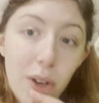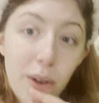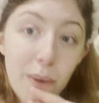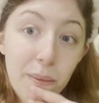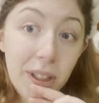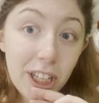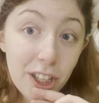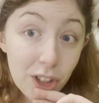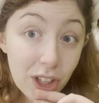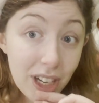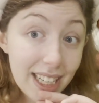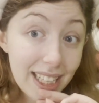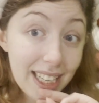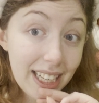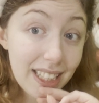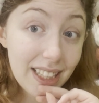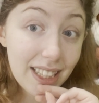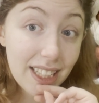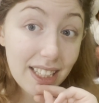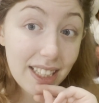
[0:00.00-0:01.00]
I'm gonna try to
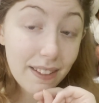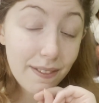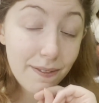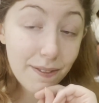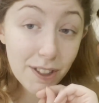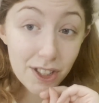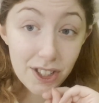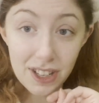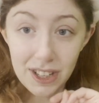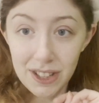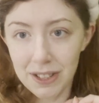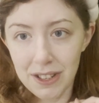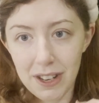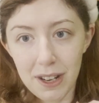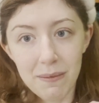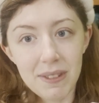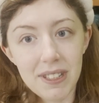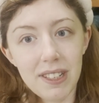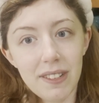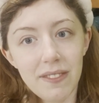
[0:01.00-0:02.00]
get the first
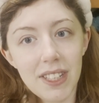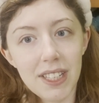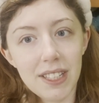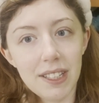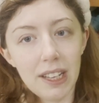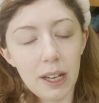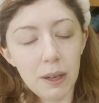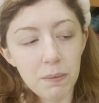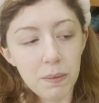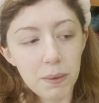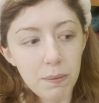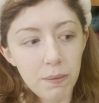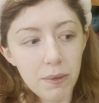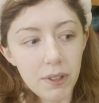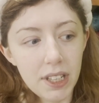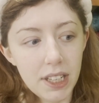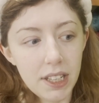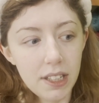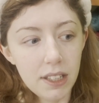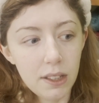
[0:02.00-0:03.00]
installment of this up
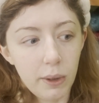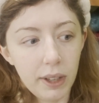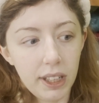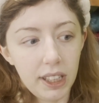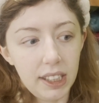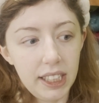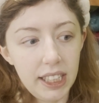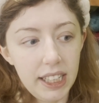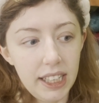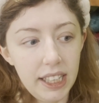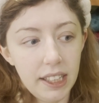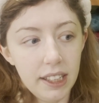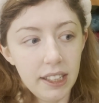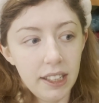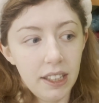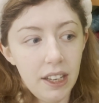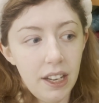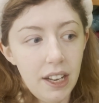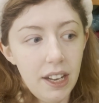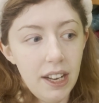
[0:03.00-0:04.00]
pretty quickly
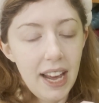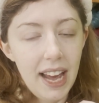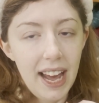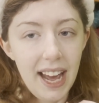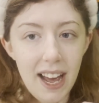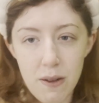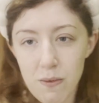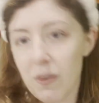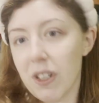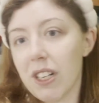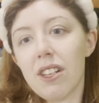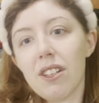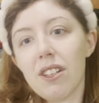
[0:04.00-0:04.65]
here, and we're gonna